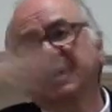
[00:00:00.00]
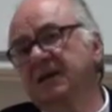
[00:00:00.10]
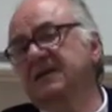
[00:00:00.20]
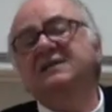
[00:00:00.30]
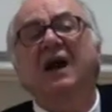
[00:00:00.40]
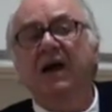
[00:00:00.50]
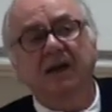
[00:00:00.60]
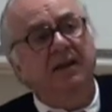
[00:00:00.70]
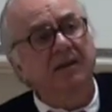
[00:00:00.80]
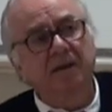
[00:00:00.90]
the other
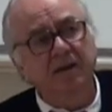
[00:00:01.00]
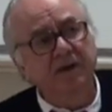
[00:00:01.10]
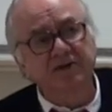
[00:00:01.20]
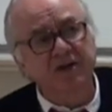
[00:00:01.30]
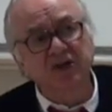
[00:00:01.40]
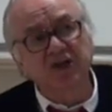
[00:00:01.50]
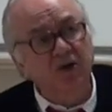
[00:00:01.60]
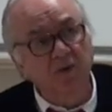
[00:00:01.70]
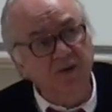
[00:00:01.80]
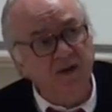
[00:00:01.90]
side is
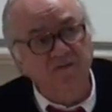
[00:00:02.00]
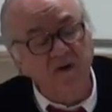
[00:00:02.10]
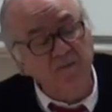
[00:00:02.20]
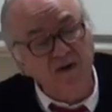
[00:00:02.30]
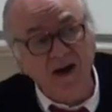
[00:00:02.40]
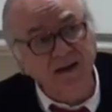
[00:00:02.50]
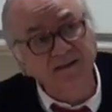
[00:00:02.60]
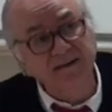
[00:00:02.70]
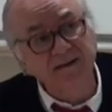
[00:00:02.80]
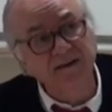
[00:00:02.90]
excluded from
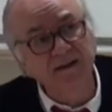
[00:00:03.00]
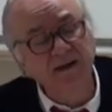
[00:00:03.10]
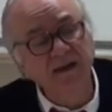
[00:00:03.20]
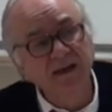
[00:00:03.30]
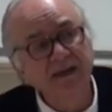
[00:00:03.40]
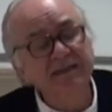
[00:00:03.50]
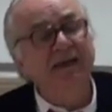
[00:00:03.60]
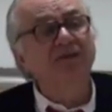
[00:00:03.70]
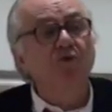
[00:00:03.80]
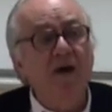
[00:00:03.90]
rights, is
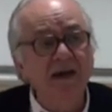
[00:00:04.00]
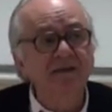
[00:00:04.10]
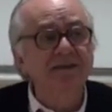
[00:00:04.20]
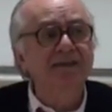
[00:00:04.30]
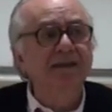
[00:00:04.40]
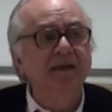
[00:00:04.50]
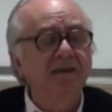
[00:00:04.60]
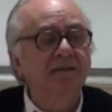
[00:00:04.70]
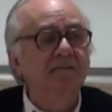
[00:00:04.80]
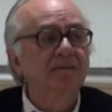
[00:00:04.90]
that rights
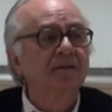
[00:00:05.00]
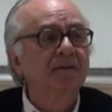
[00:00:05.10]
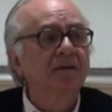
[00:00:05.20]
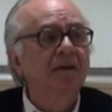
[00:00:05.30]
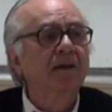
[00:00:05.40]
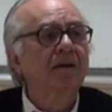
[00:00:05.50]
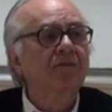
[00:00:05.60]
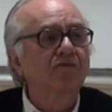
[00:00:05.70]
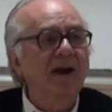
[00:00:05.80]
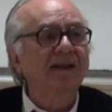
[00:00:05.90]
need
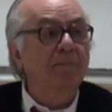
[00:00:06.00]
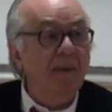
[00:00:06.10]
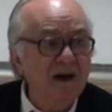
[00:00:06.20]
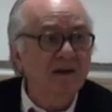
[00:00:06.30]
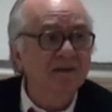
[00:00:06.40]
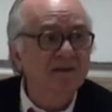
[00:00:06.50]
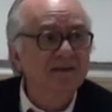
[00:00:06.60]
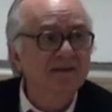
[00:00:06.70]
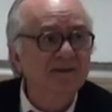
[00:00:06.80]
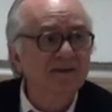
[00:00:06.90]
right
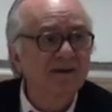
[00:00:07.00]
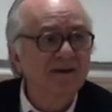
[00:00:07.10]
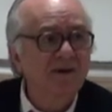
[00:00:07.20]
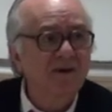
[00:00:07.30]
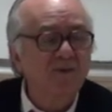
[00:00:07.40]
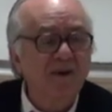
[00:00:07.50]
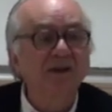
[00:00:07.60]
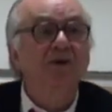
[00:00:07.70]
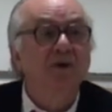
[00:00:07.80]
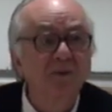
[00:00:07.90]
bearers or
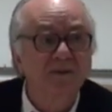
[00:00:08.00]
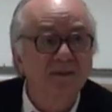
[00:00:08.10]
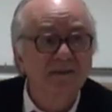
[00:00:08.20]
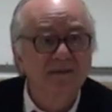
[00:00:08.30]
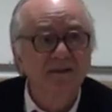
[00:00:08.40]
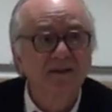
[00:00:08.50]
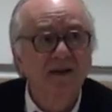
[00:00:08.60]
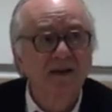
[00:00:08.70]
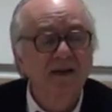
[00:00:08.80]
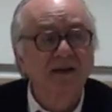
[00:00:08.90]
right holders.
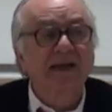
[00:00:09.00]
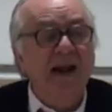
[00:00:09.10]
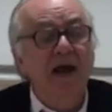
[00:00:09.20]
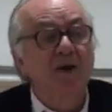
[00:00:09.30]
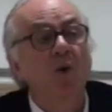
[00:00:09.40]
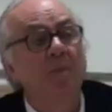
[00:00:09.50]
And there are no